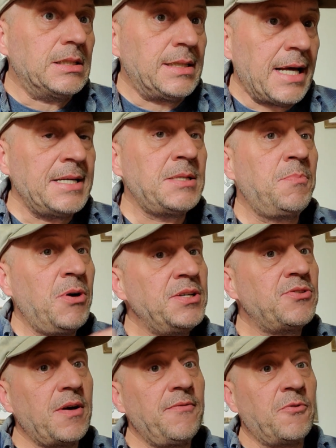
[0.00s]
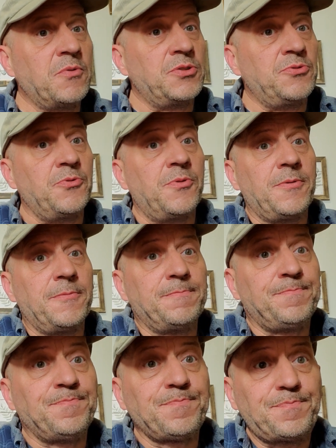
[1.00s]
That's a pretty straightforward truth.
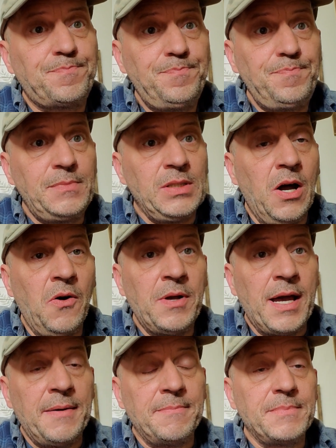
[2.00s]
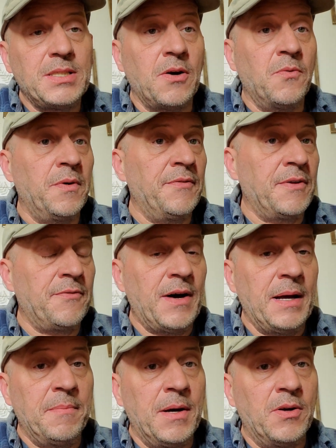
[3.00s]
Okay, so we've
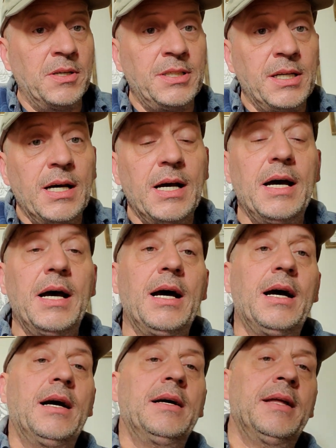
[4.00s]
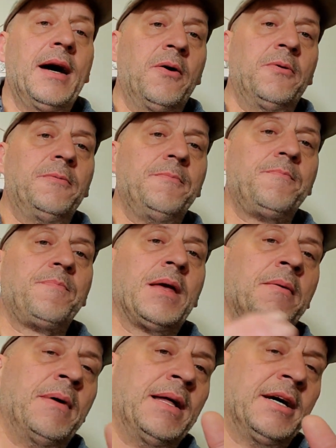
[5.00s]
defined marriage. Now,
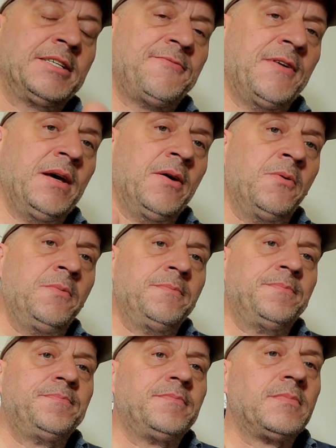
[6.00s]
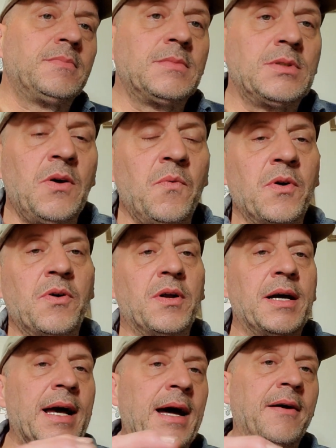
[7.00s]
in my next video, we're going
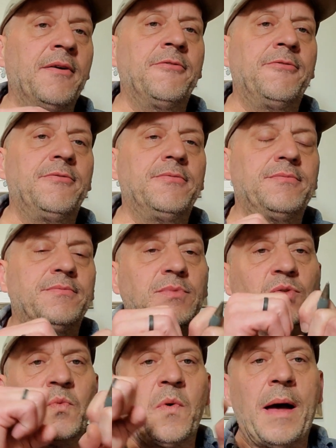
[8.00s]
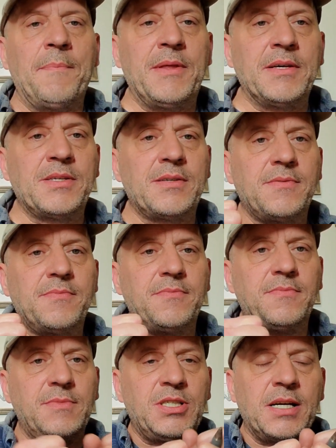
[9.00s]
to kind of wrap this
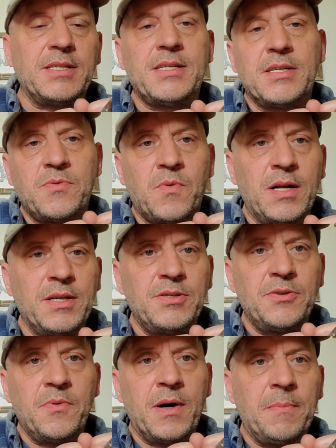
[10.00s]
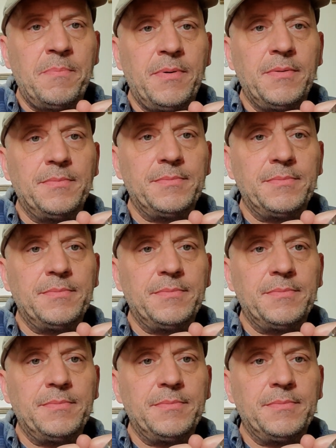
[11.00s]
Genesis 1 and 2 up.